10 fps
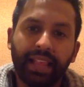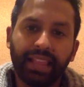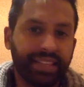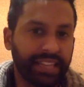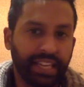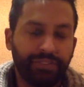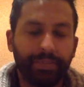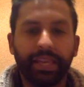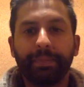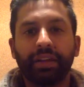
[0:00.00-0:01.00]
Last thing, if you've
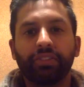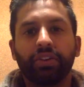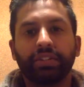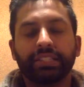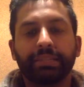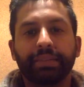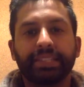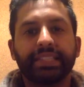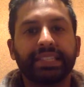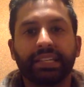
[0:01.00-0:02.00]
been keeping along with the
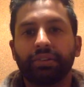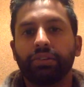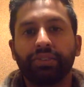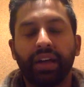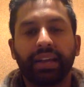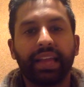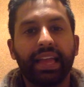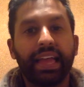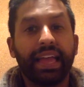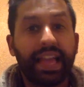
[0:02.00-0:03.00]
places in Google Doc,
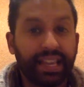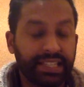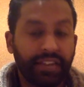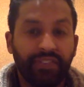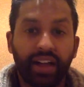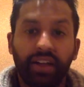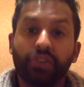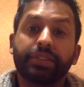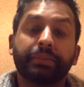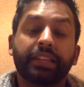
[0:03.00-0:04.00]
Excel file
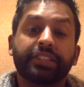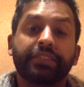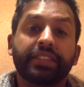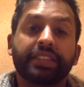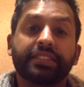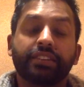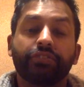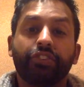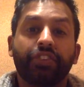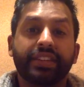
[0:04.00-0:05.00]
or something else. Give me than Excel,
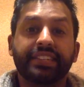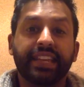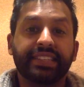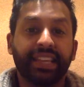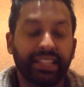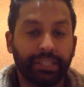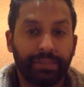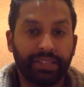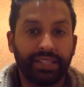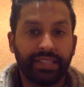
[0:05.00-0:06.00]
feel free to send us that list of
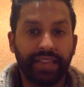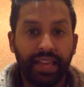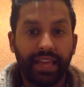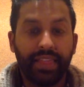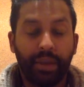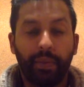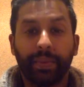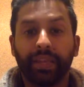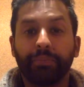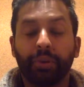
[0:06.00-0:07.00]
places. That way
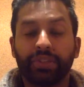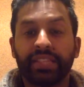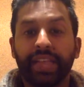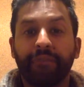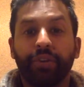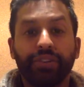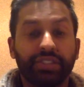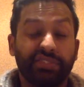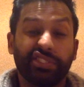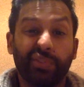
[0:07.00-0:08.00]
we can import it out for you
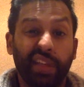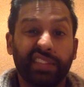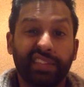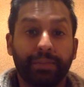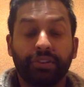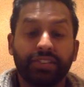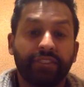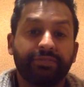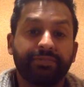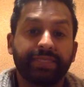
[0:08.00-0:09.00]
so anytime
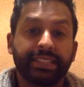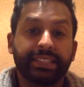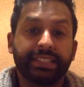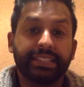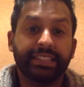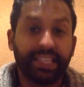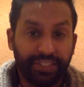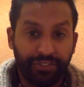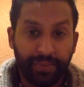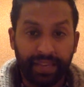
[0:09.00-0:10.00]
yourself. That's
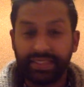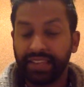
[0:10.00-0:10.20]
it for me.